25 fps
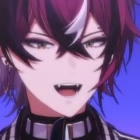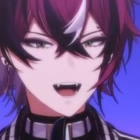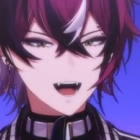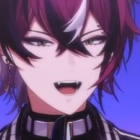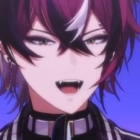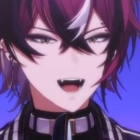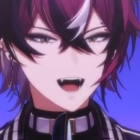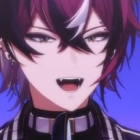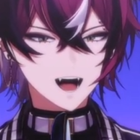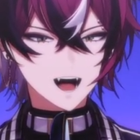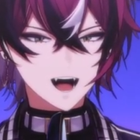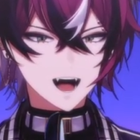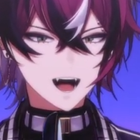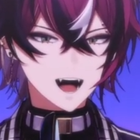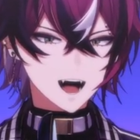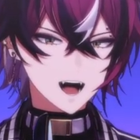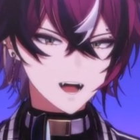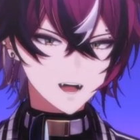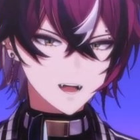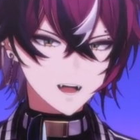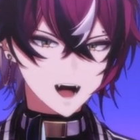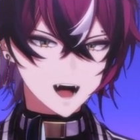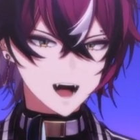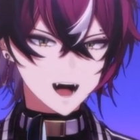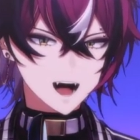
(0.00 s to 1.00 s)
Thank you, thank you,
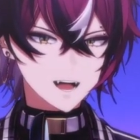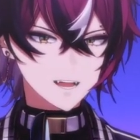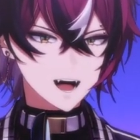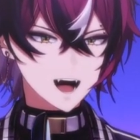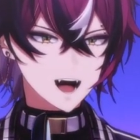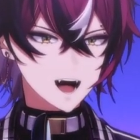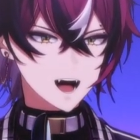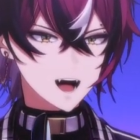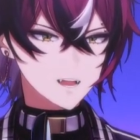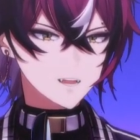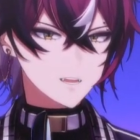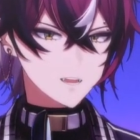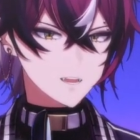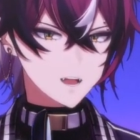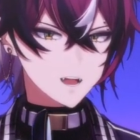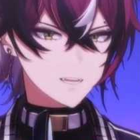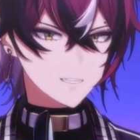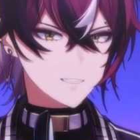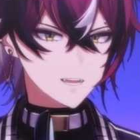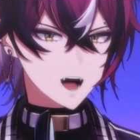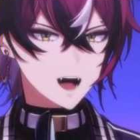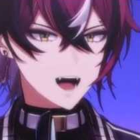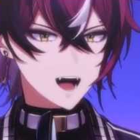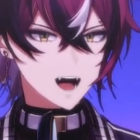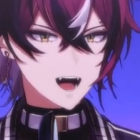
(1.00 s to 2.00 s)
thank you for the
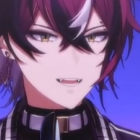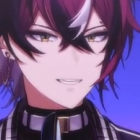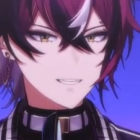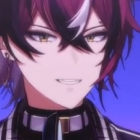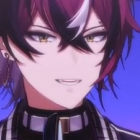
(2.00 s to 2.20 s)
comparison.